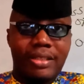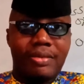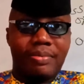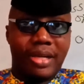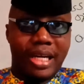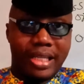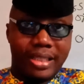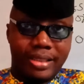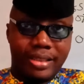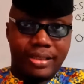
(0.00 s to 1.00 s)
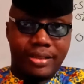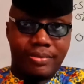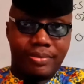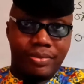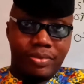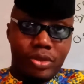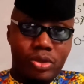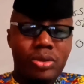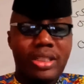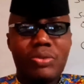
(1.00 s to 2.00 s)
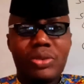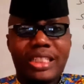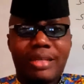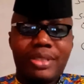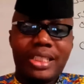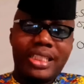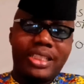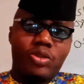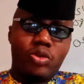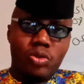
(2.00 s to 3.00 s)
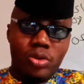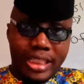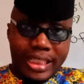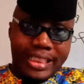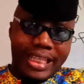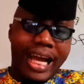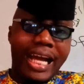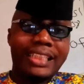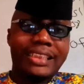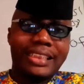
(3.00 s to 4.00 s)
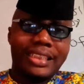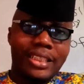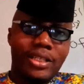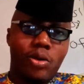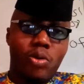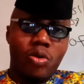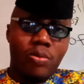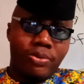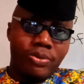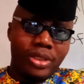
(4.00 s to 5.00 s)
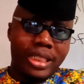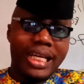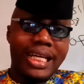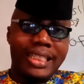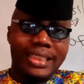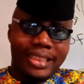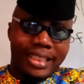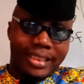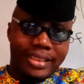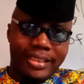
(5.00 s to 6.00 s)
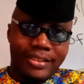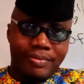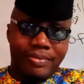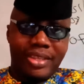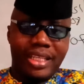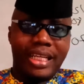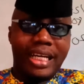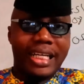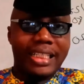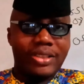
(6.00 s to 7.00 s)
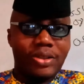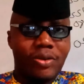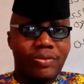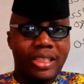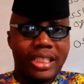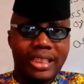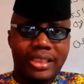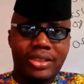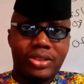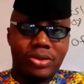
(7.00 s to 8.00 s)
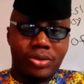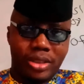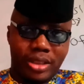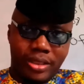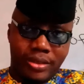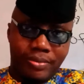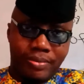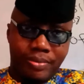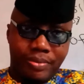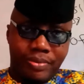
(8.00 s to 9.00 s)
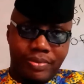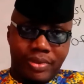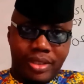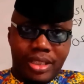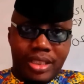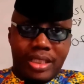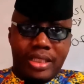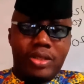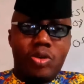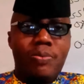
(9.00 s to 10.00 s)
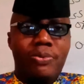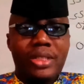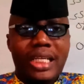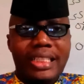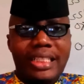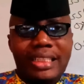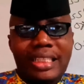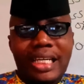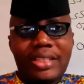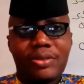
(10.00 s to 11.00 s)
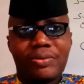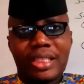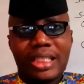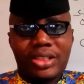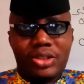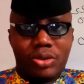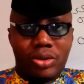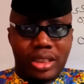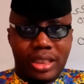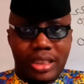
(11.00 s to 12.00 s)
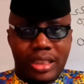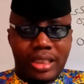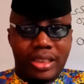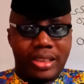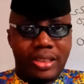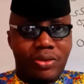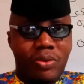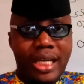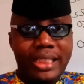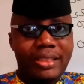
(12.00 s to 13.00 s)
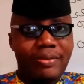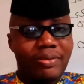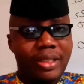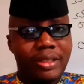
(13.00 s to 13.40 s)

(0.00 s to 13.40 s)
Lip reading: path. Today we shall be looking at the open-ended kind of case study. The open-ended kind of case study is quite different